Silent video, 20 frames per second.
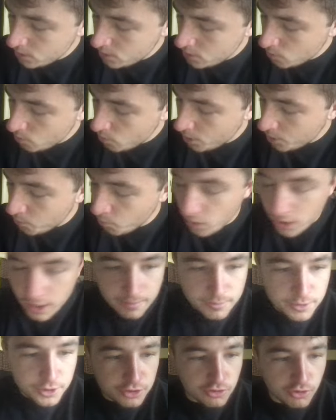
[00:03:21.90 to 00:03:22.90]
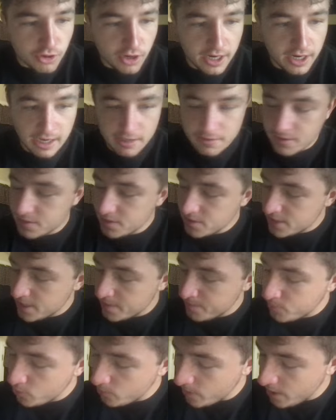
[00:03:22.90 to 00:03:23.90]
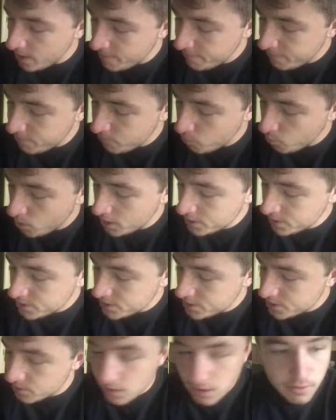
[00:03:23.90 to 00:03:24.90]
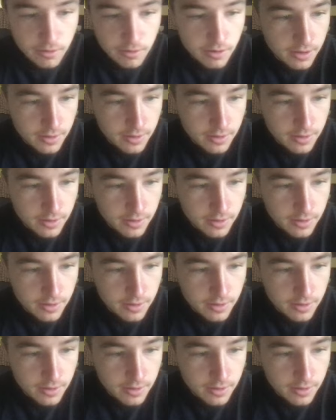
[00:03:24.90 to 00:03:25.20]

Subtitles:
1, 1, I'm just drawing out this example graph. 1, 0,